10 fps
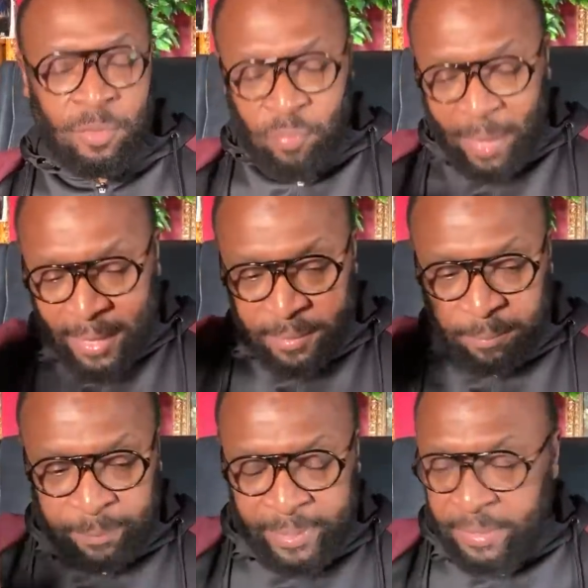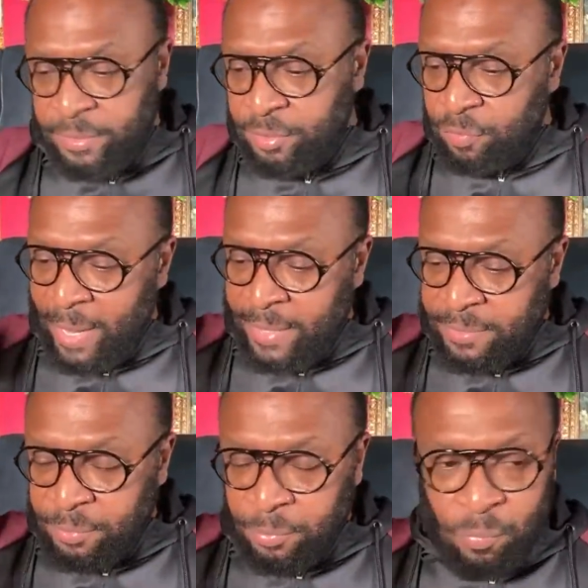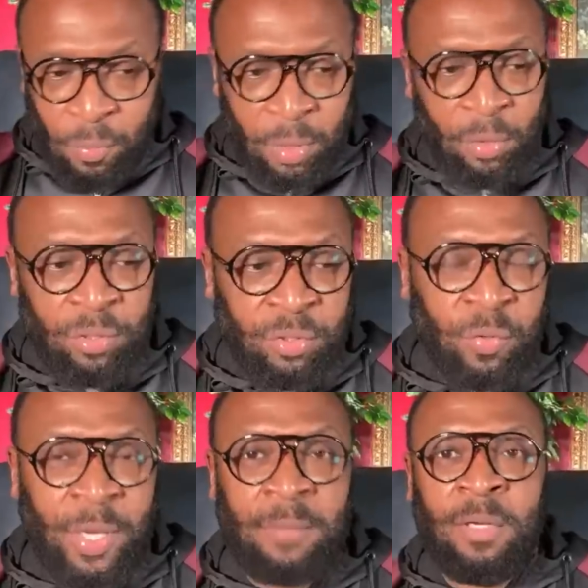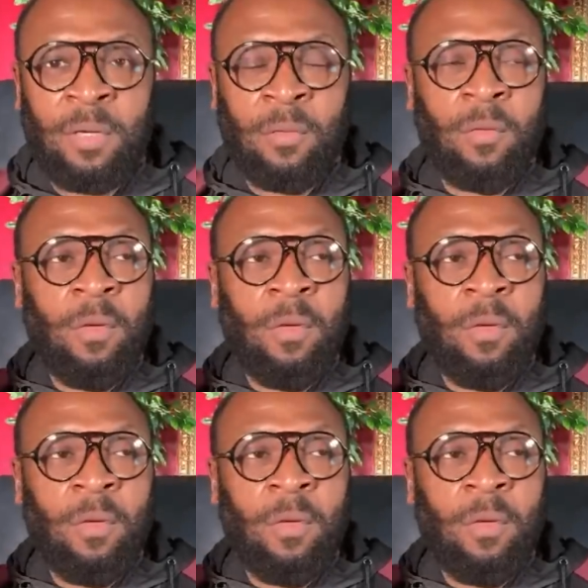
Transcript: trying to bleach, trying to run on a treadmill.